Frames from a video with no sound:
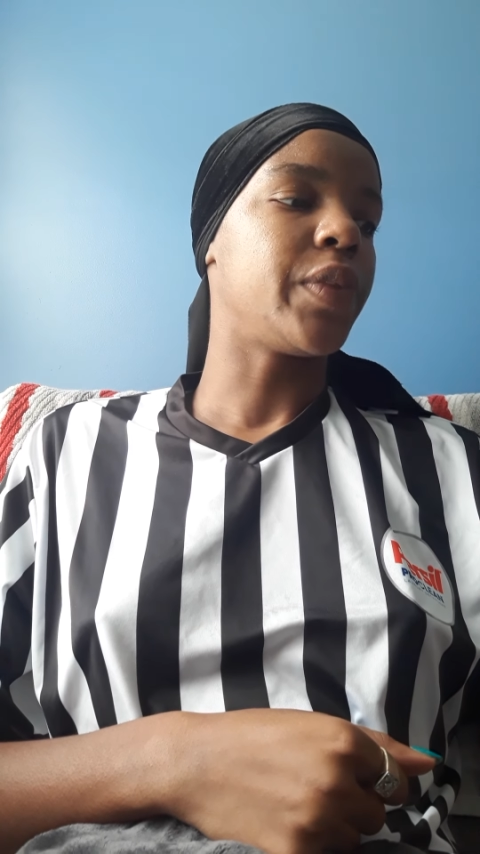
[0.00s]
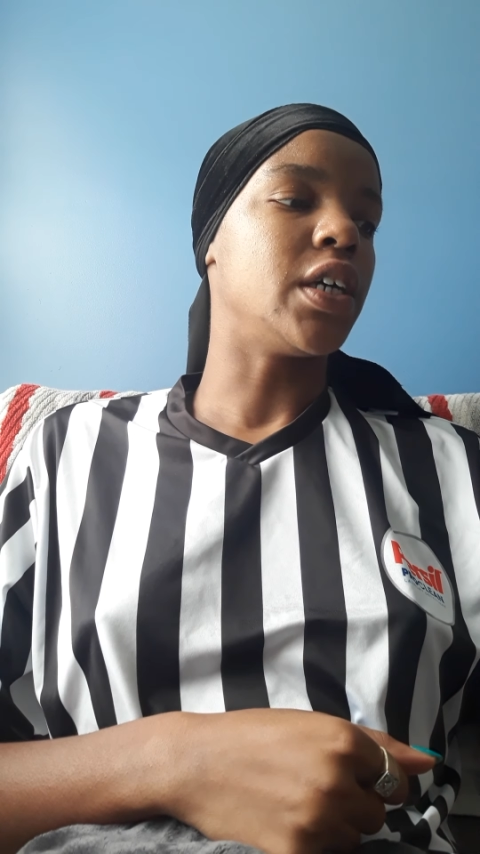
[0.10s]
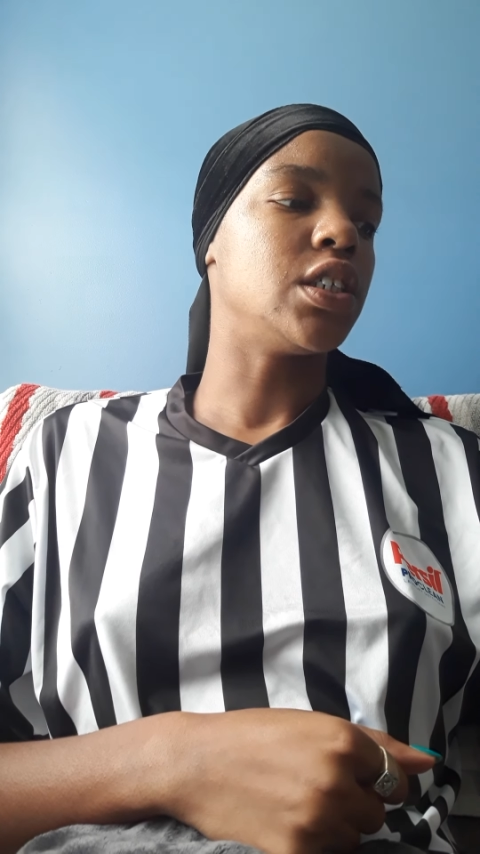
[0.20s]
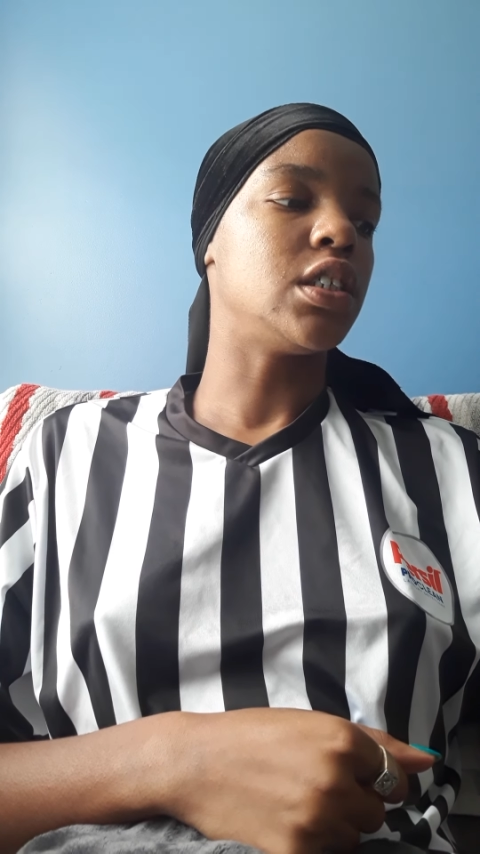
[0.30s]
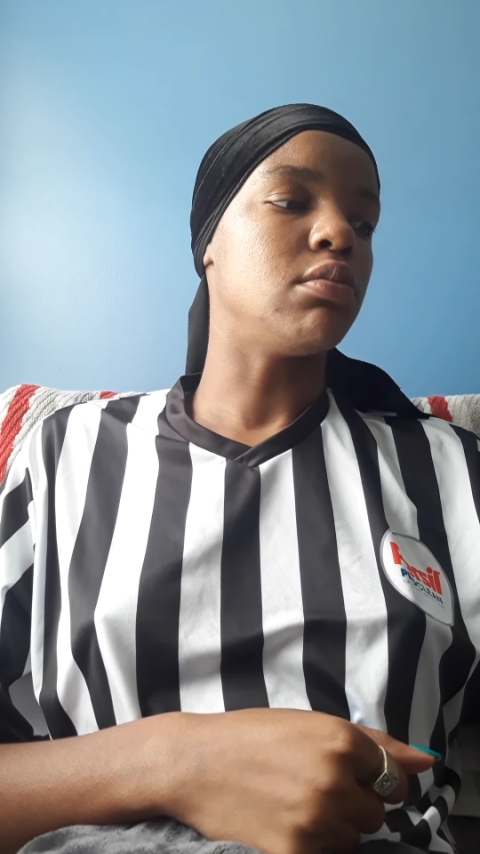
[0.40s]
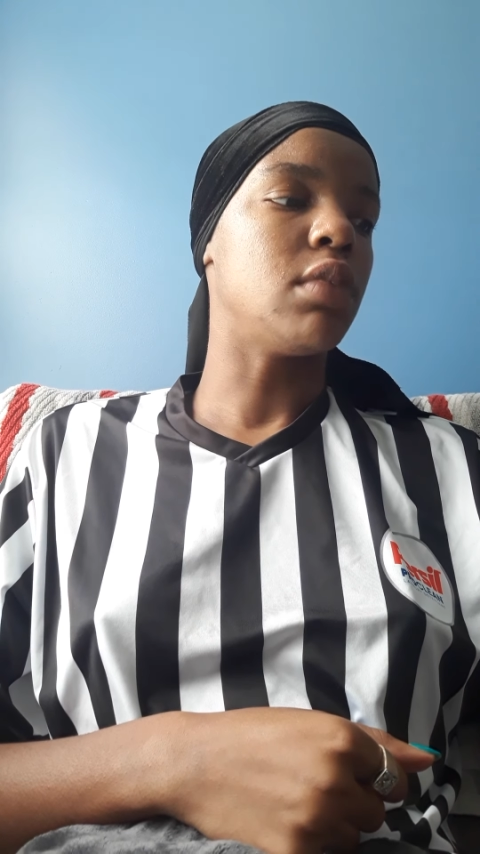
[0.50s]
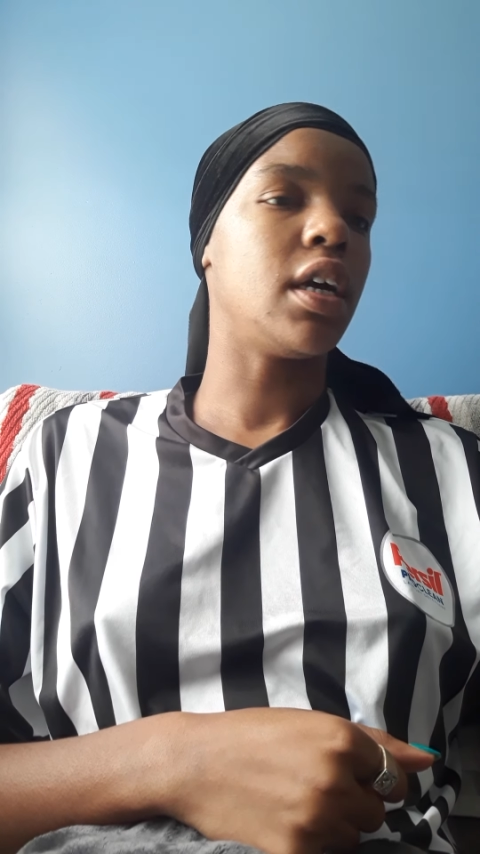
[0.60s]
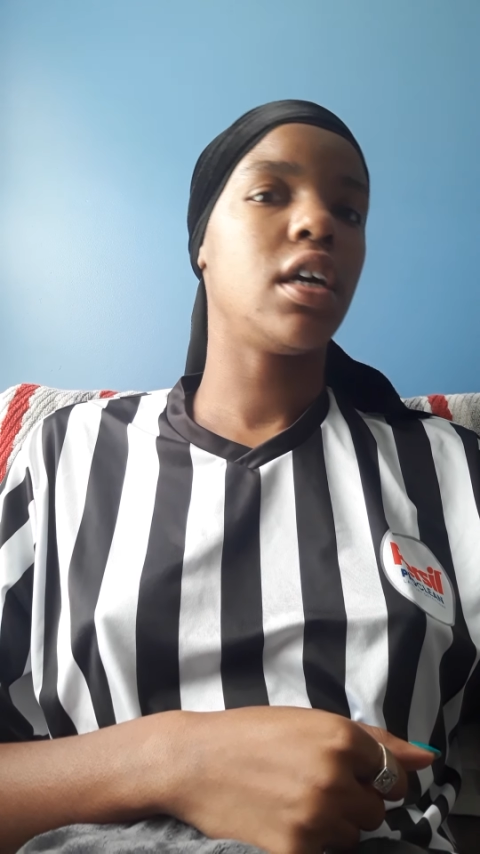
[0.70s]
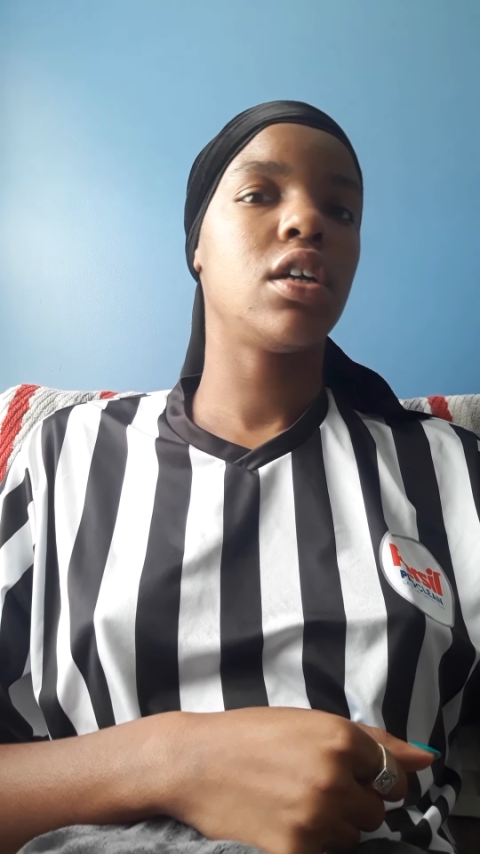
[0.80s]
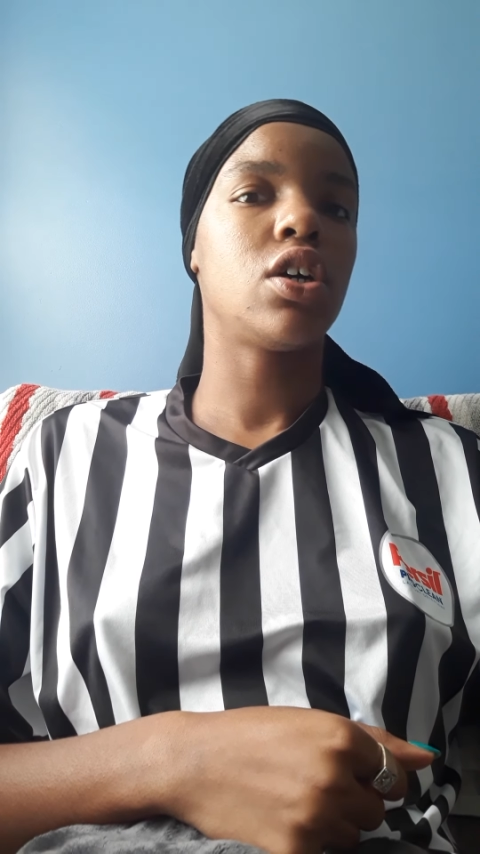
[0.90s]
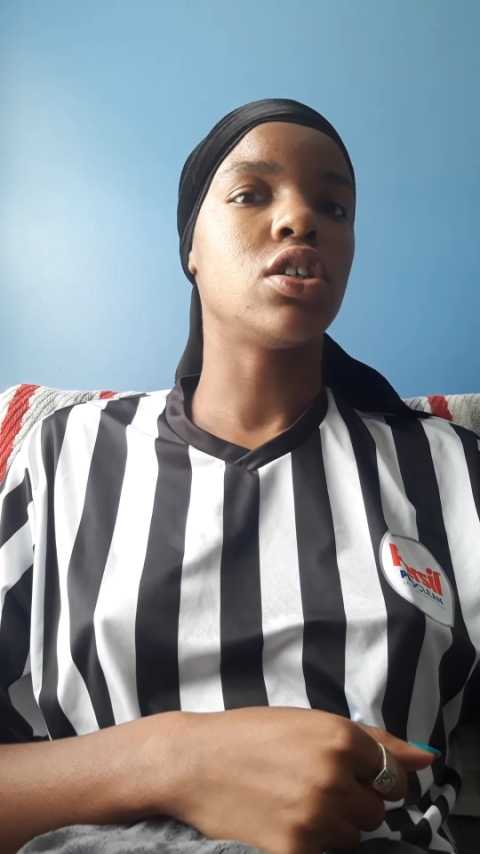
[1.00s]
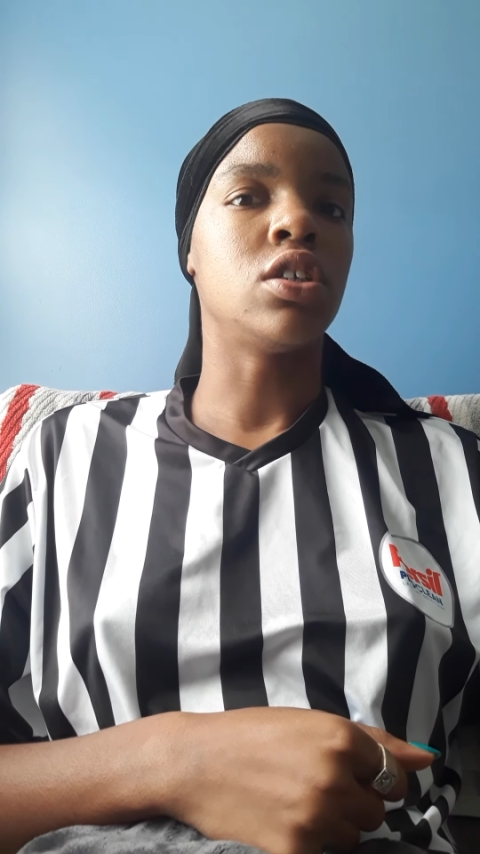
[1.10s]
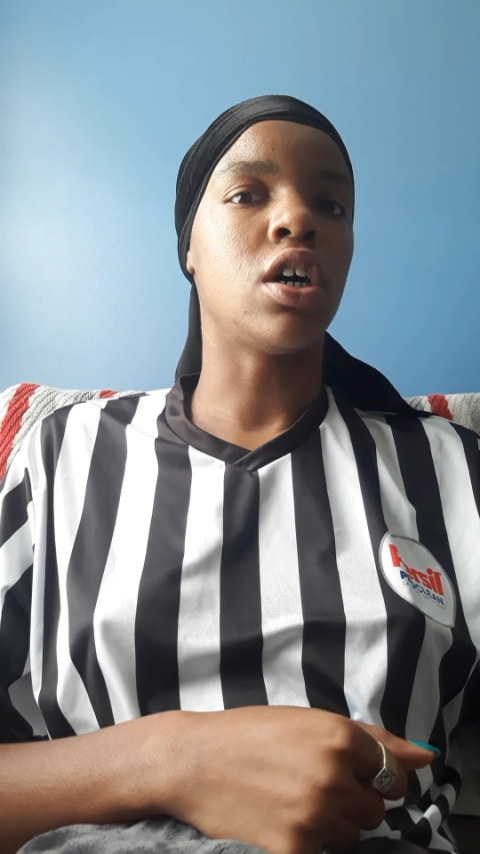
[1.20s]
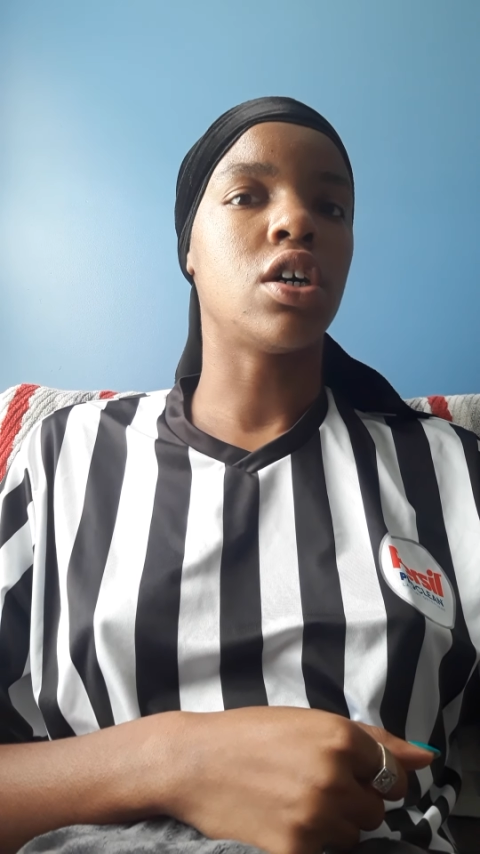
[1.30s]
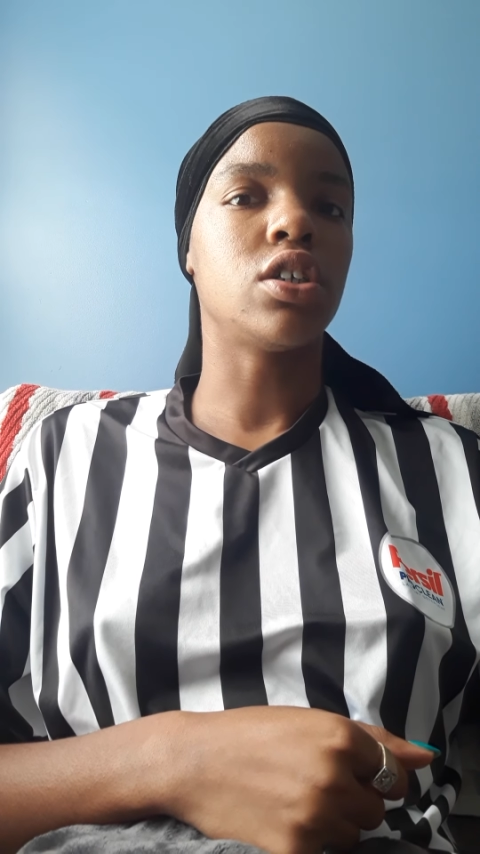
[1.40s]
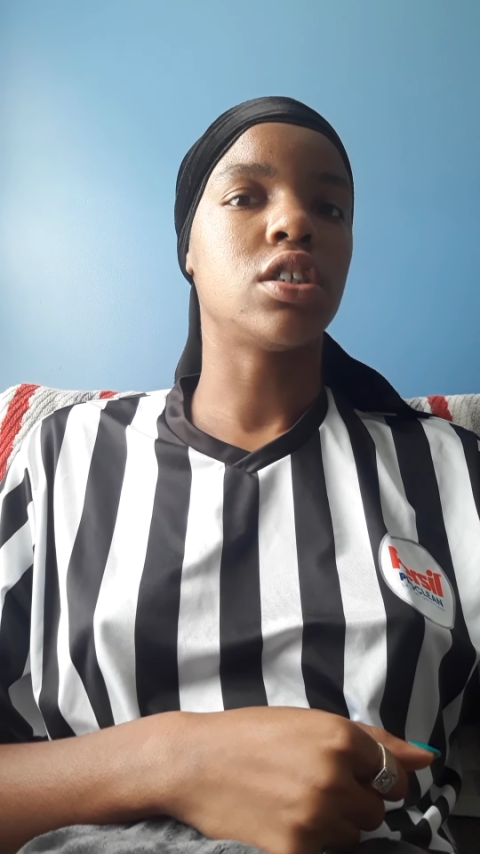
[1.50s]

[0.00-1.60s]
And she made her daughter